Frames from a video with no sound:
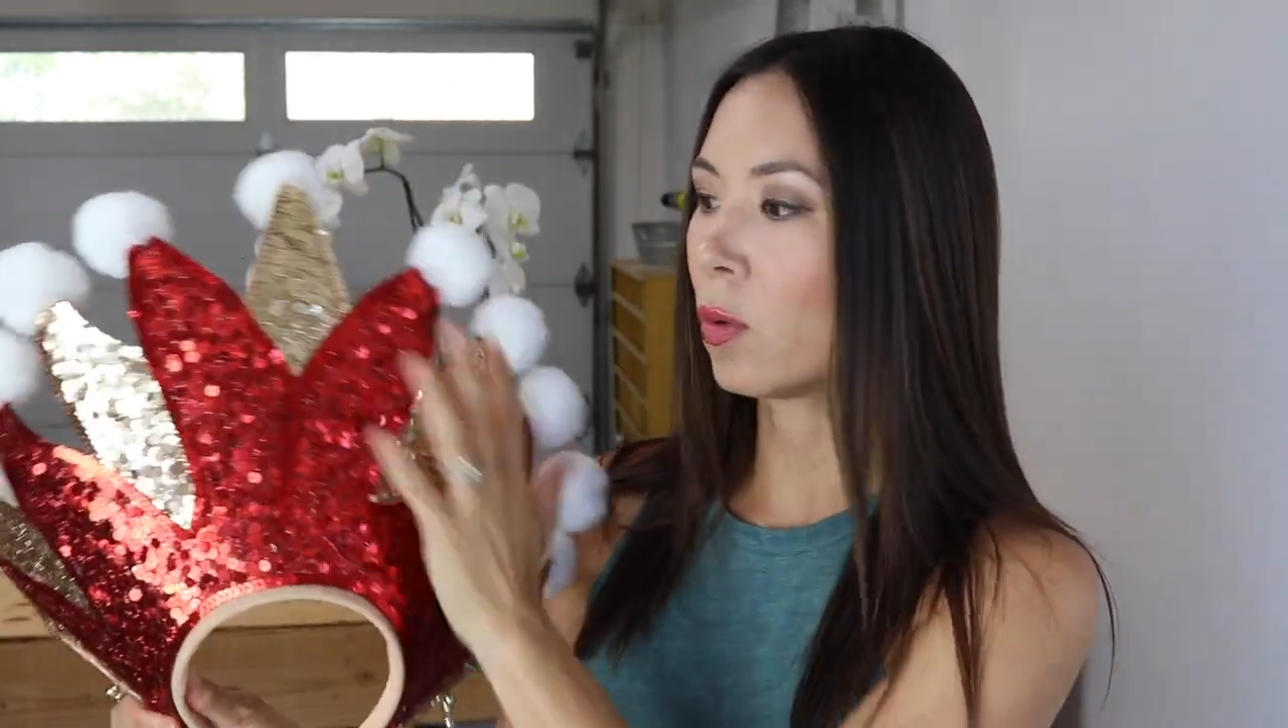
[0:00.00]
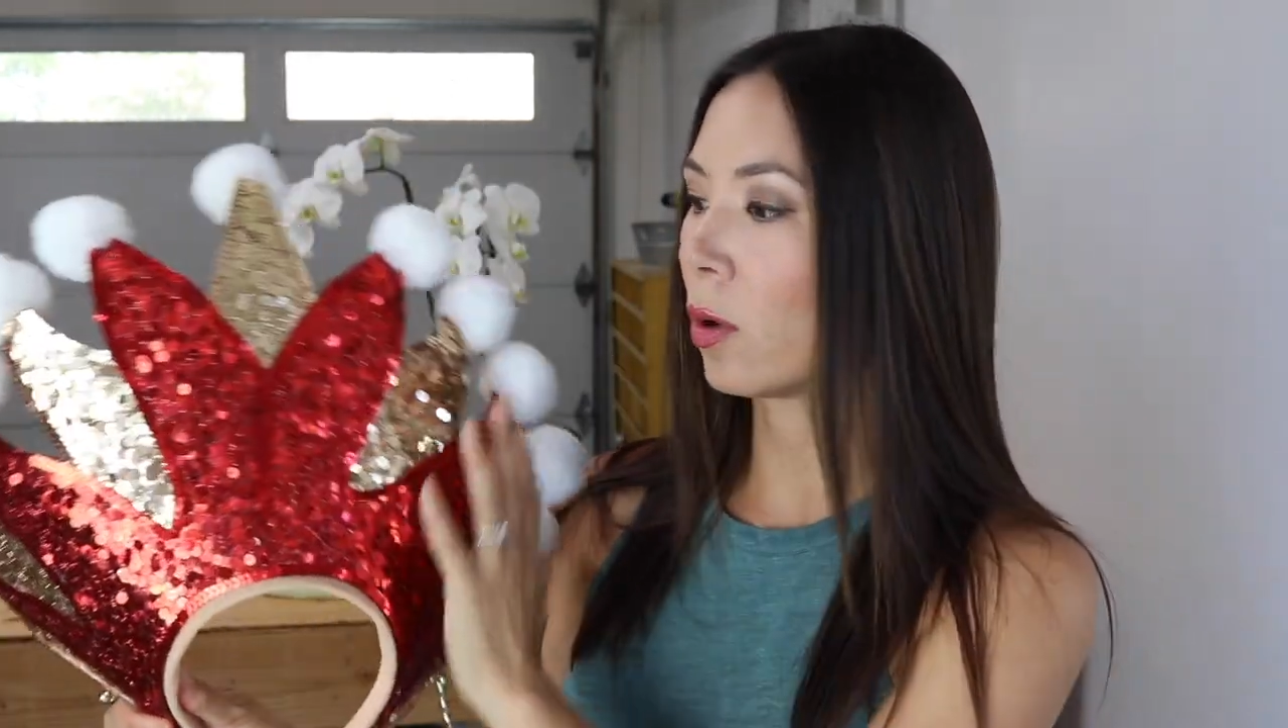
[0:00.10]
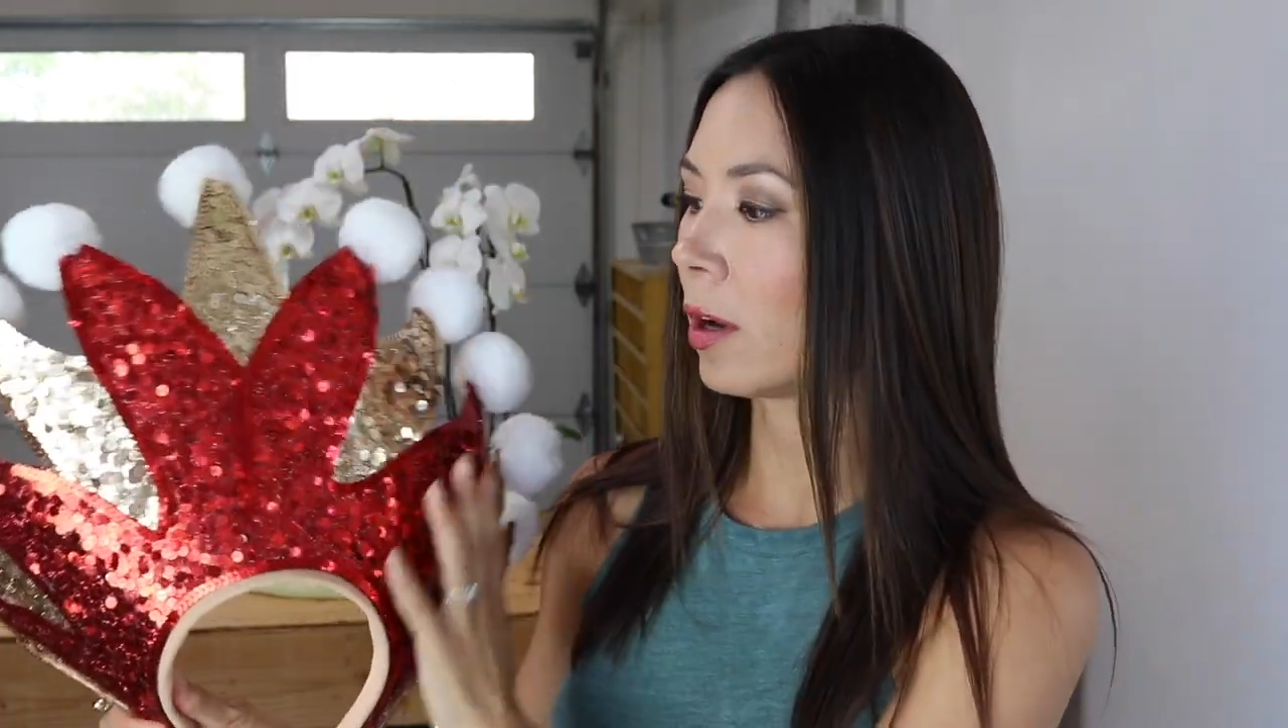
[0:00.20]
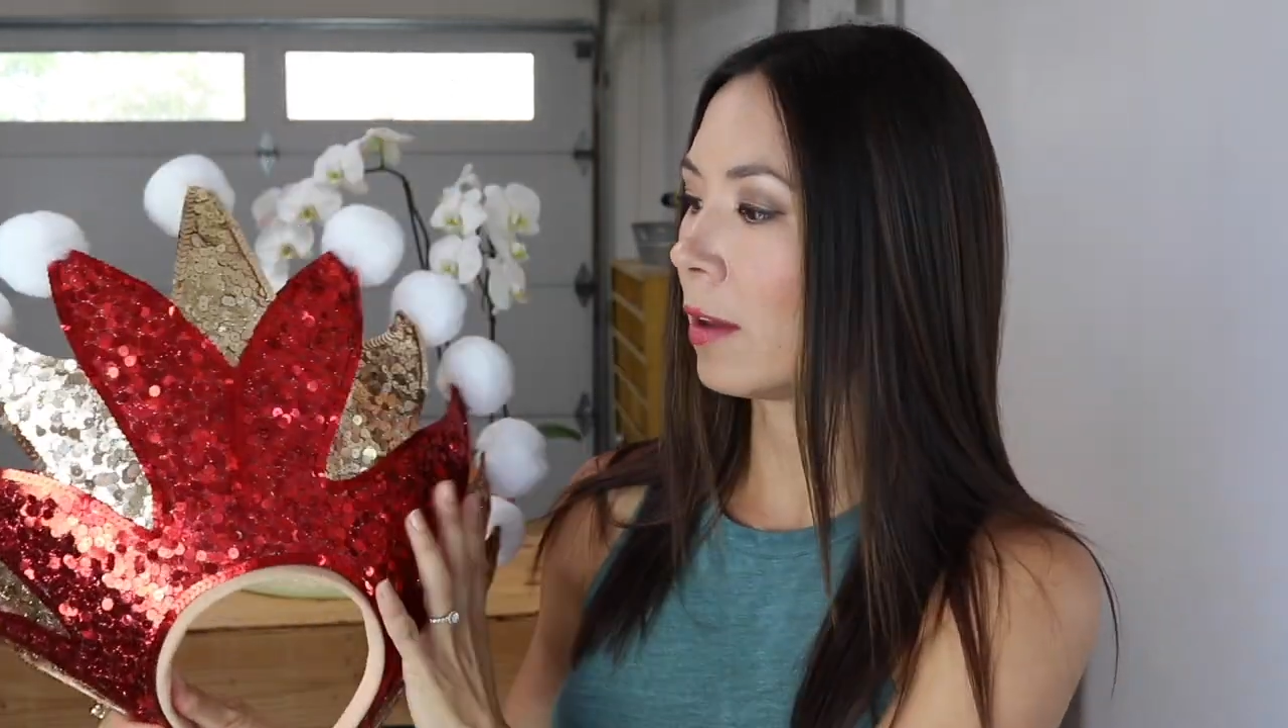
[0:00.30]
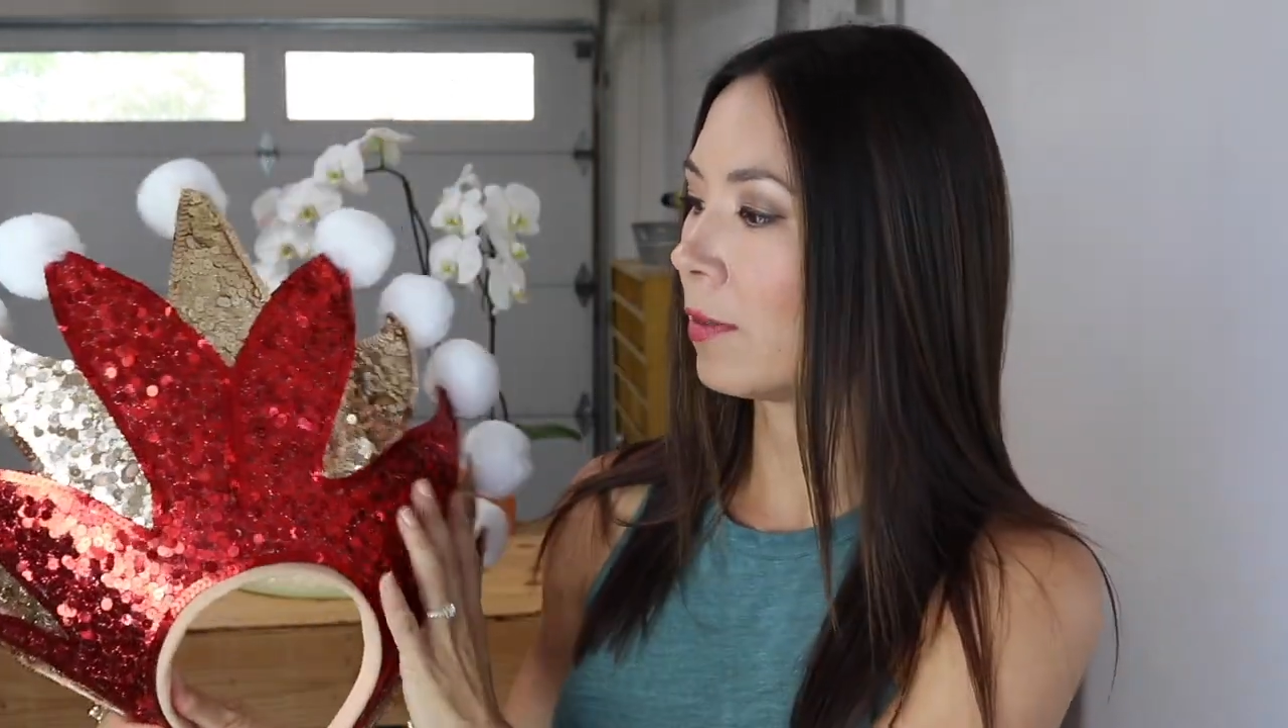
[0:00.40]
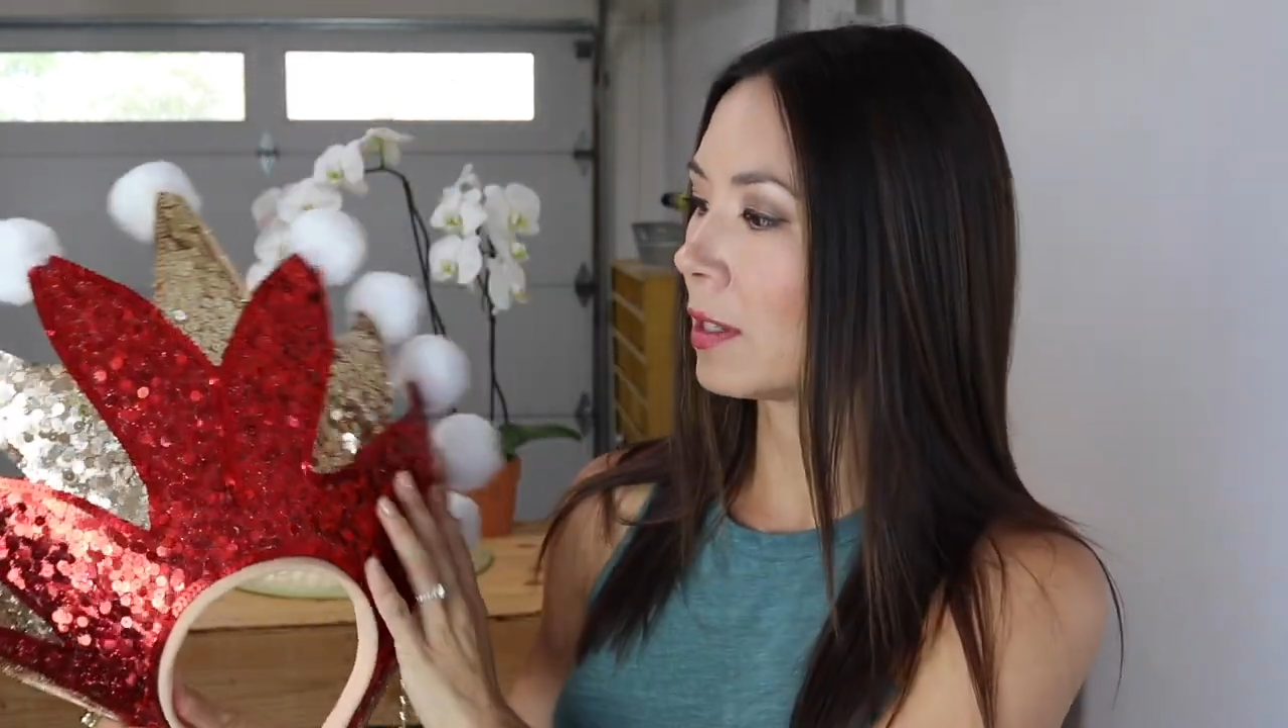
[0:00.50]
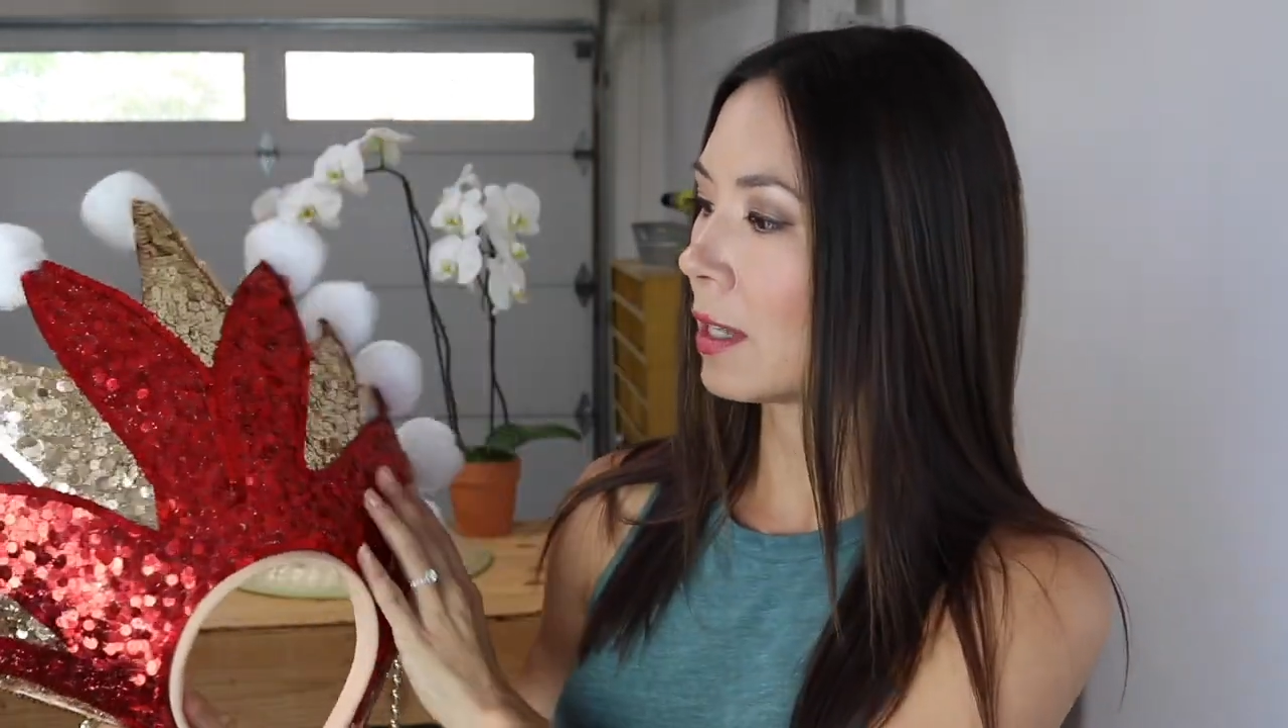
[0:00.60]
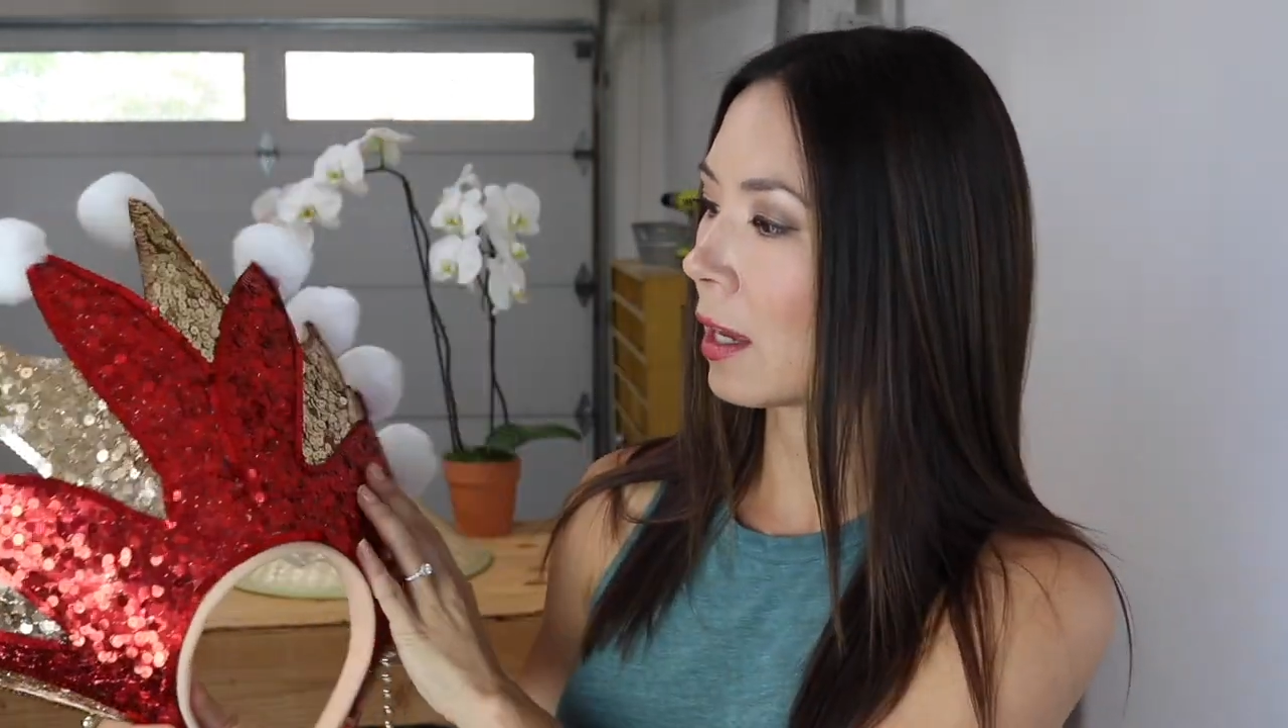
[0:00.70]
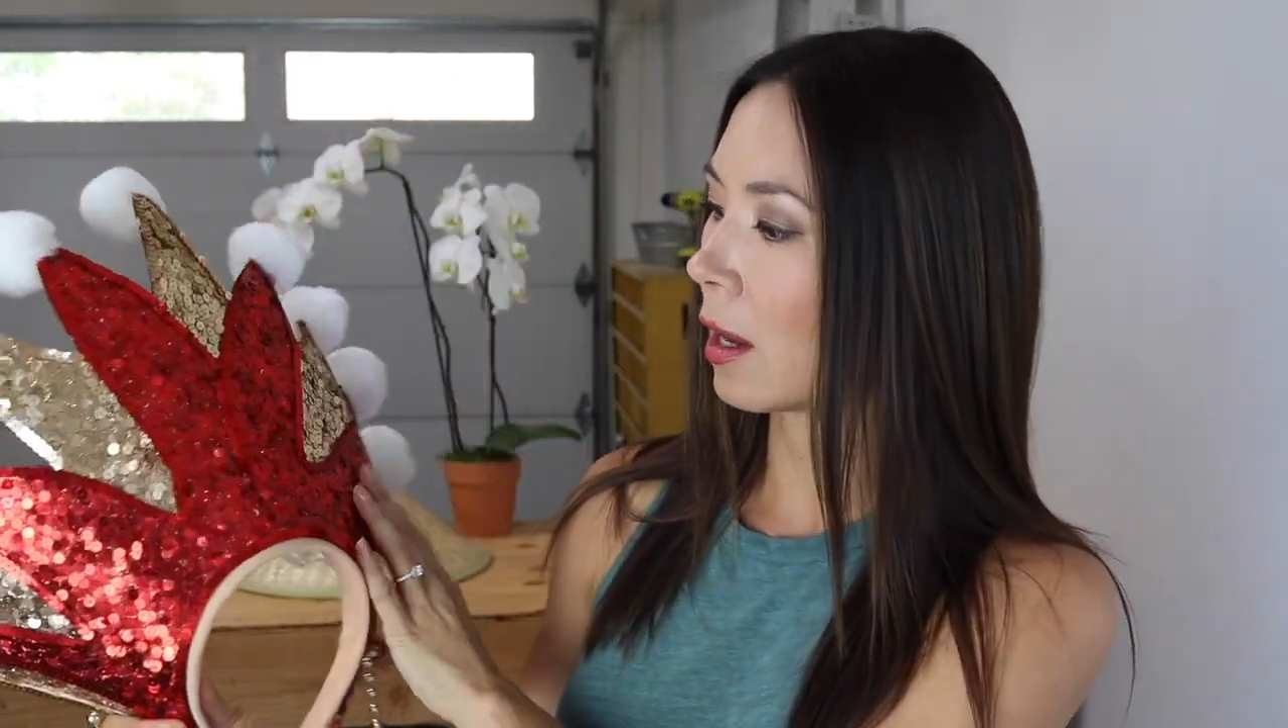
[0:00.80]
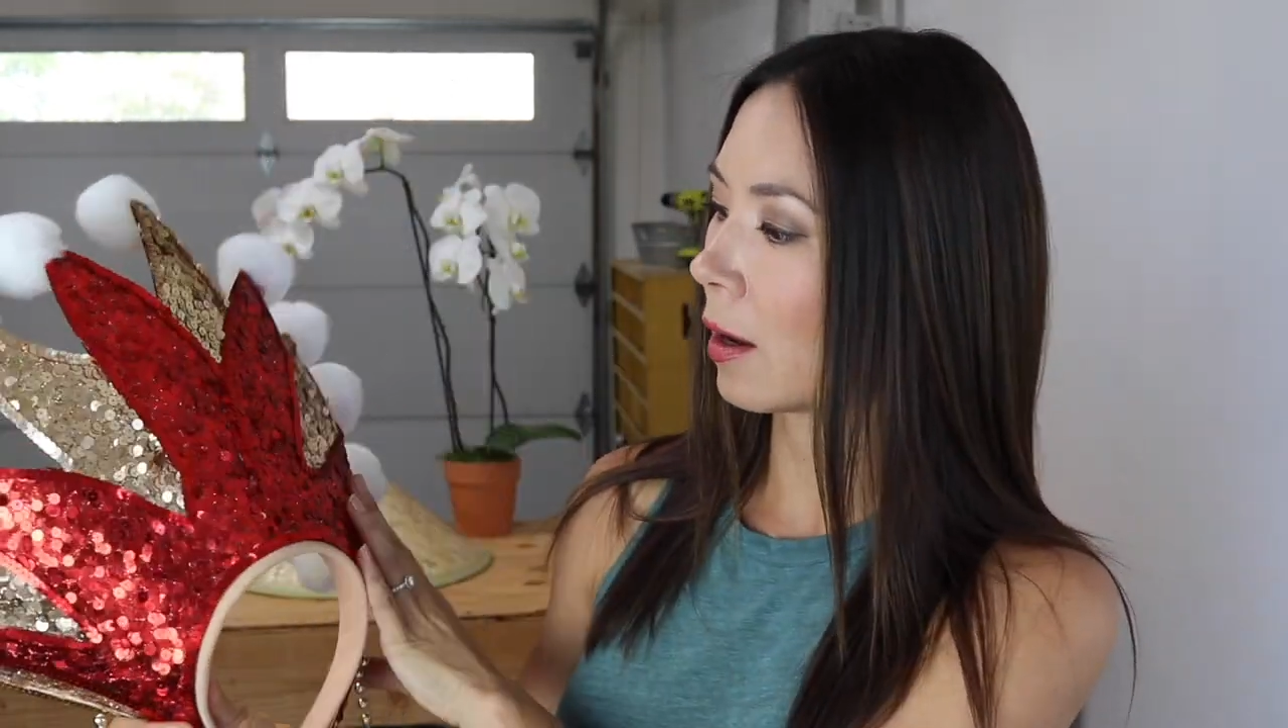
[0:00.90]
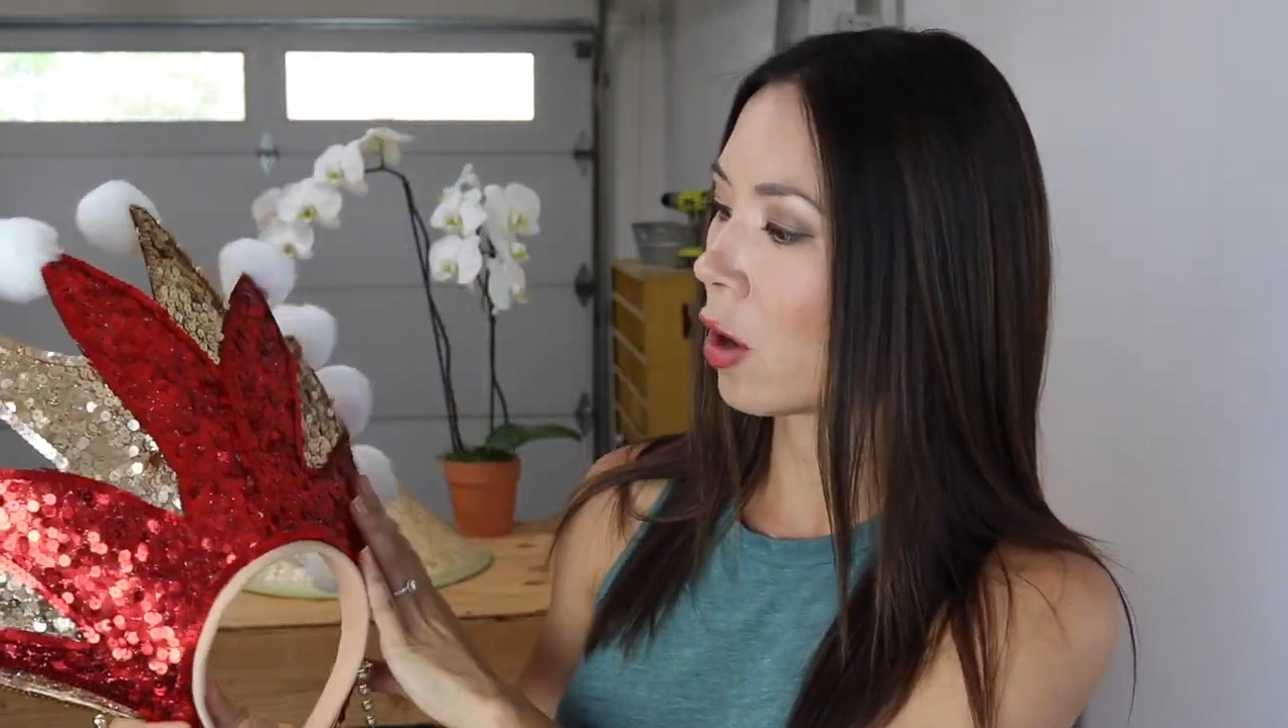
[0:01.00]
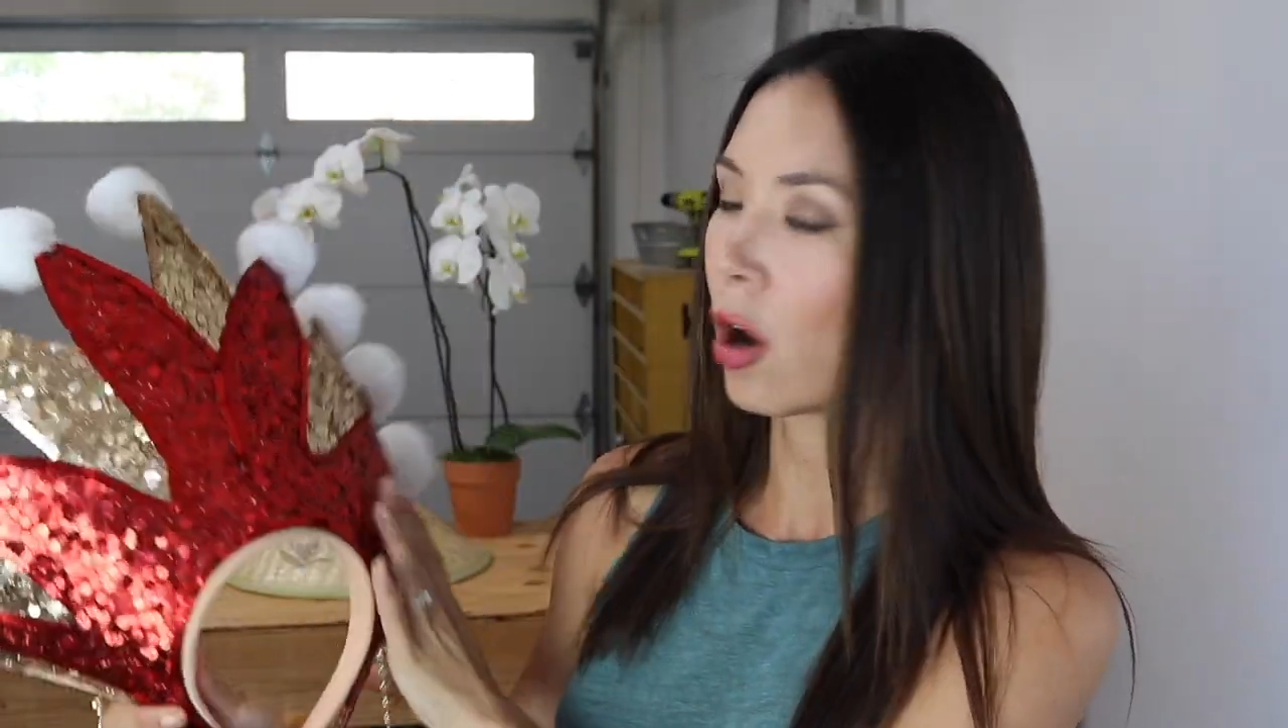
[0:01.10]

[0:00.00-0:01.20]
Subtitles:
or if it's like a